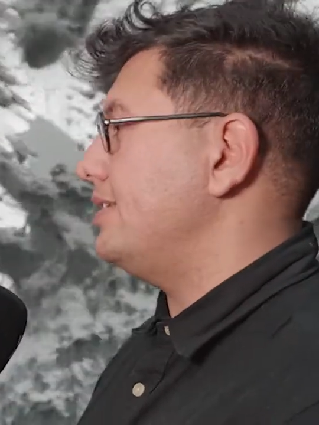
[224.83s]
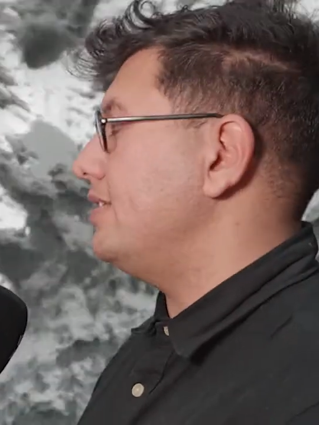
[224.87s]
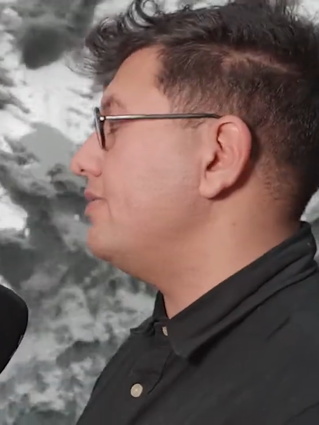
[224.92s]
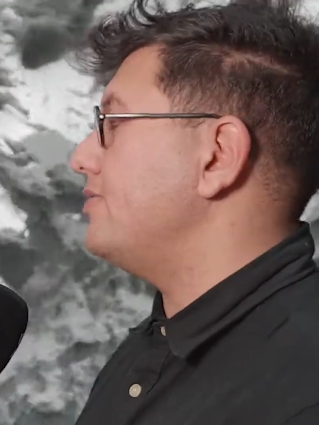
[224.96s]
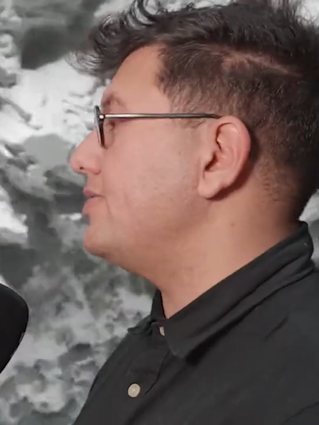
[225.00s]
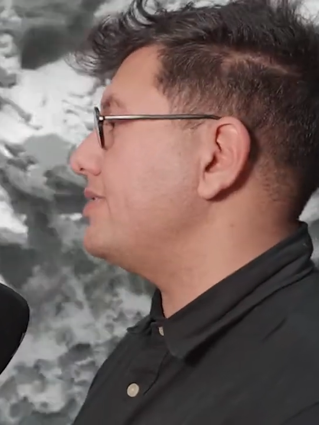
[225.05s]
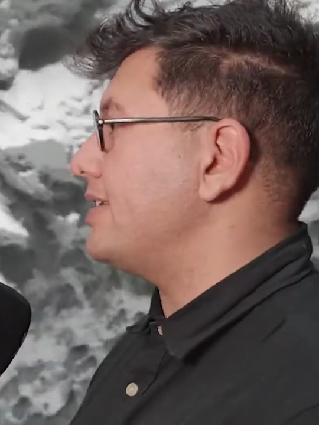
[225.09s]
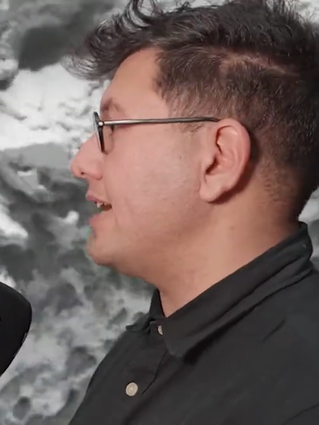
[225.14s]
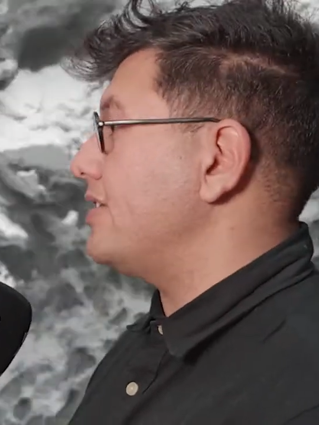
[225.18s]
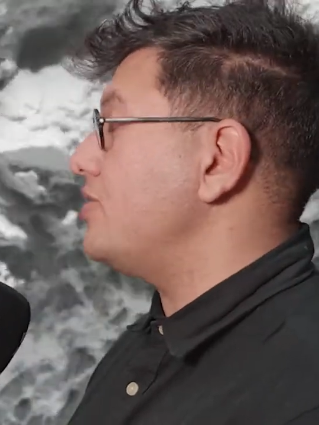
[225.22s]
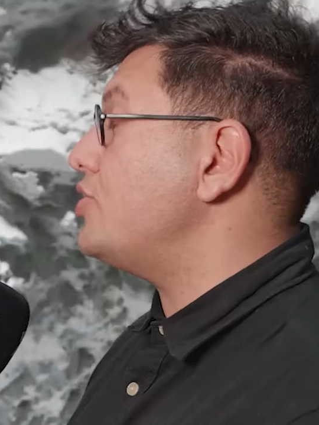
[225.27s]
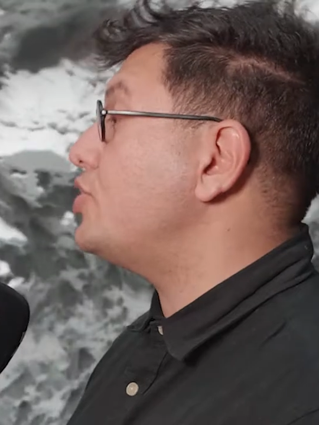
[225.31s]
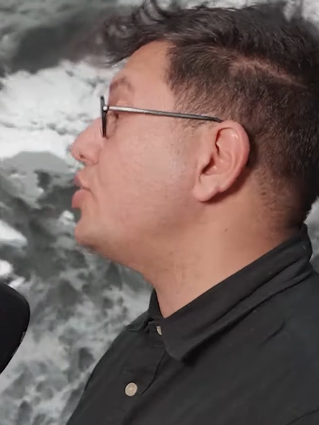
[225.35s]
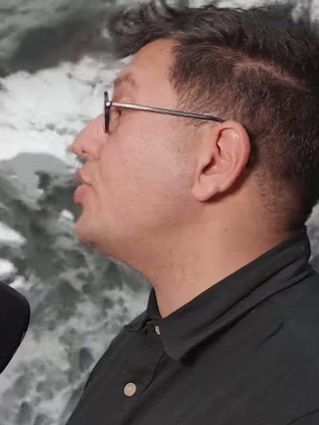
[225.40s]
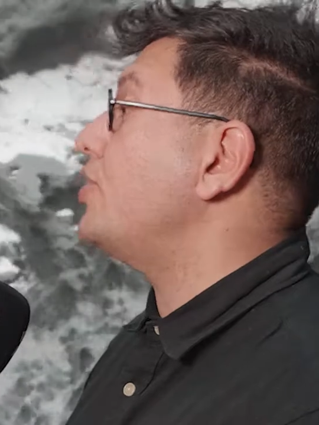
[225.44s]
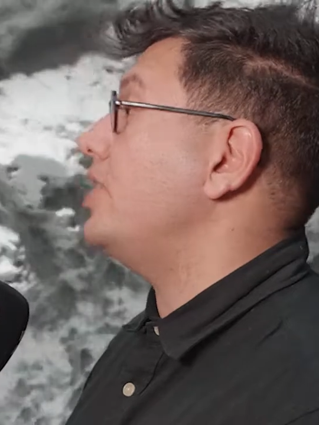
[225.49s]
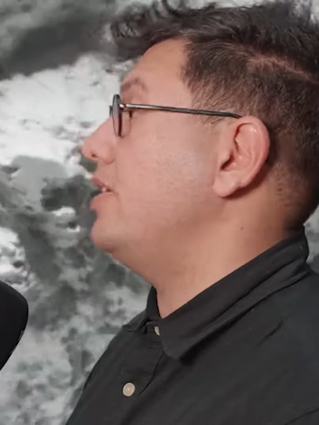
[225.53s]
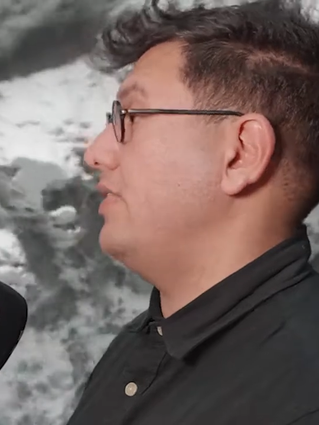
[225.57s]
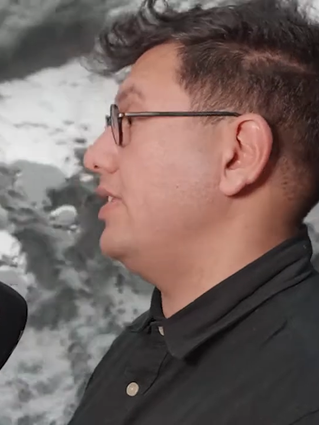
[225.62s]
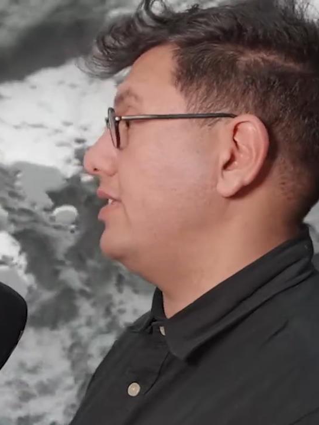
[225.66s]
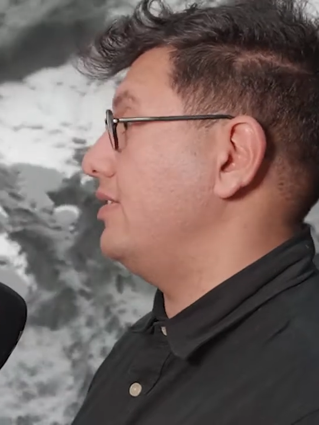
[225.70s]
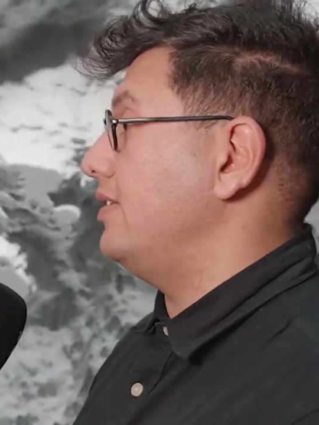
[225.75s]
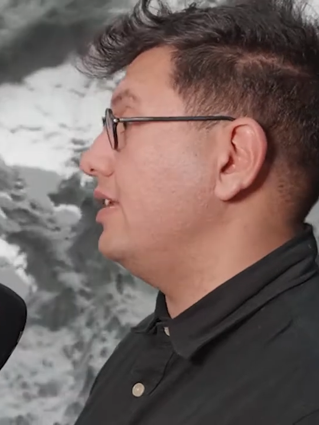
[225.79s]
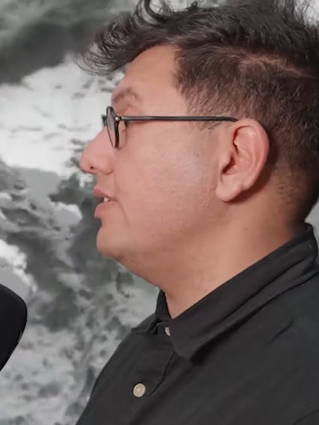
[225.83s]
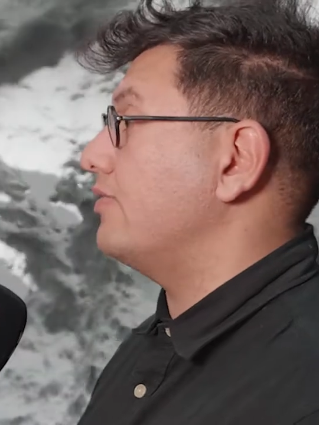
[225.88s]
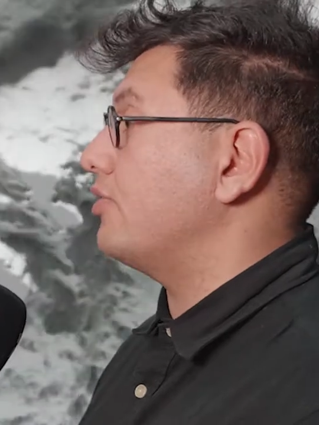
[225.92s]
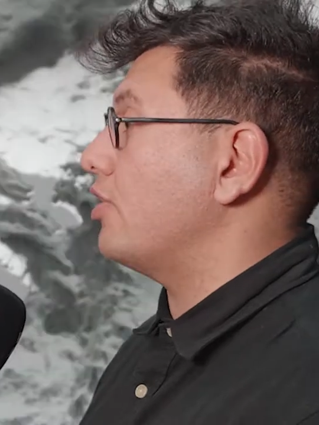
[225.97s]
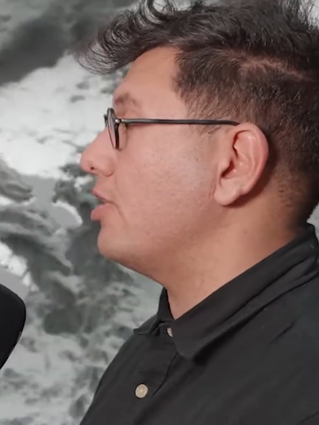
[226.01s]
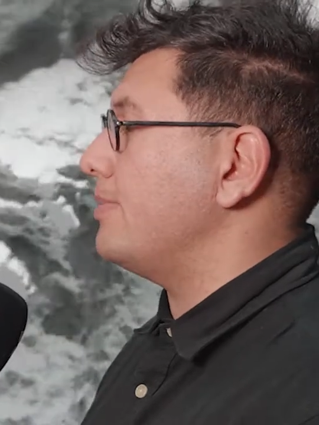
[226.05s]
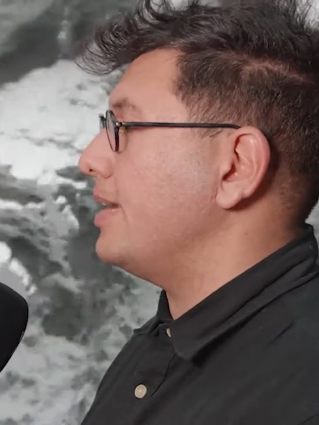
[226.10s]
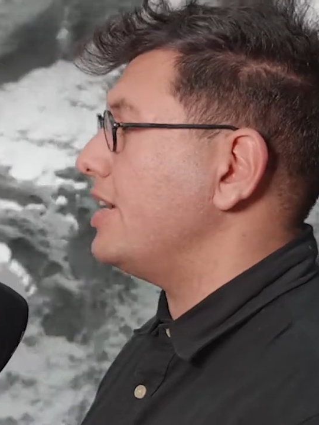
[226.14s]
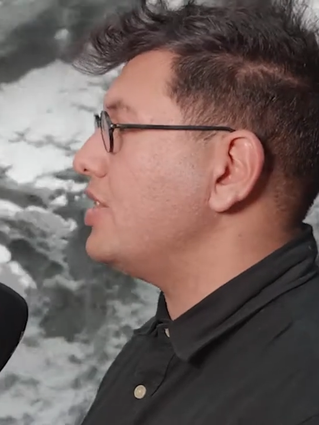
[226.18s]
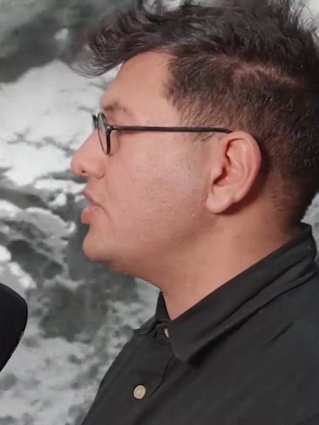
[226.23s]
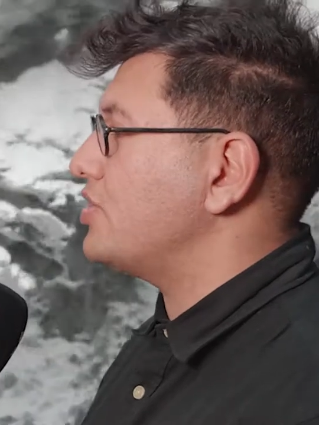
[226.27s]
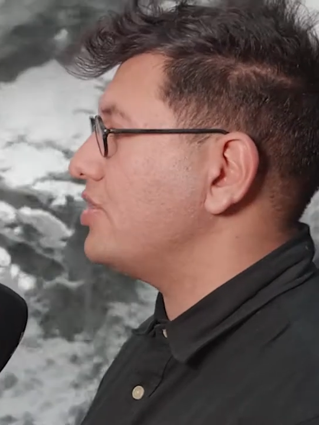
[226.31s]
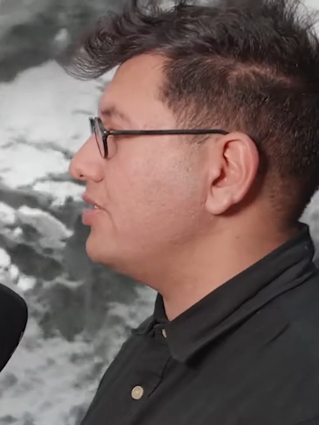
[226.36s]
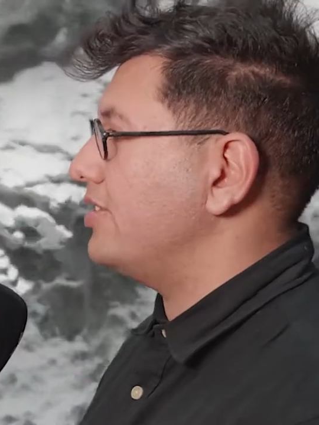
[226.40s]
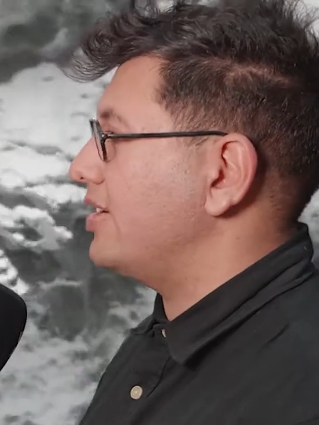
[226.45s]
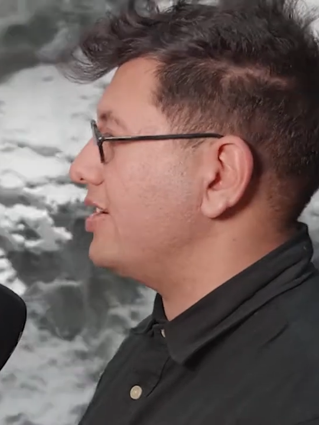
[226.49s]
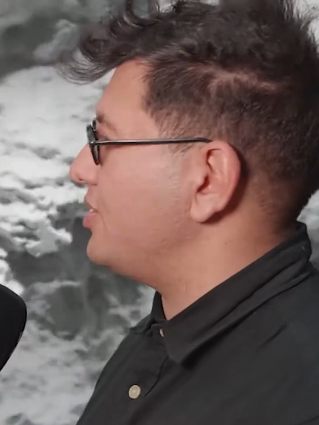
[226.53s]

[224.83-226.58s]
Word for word: new century with information,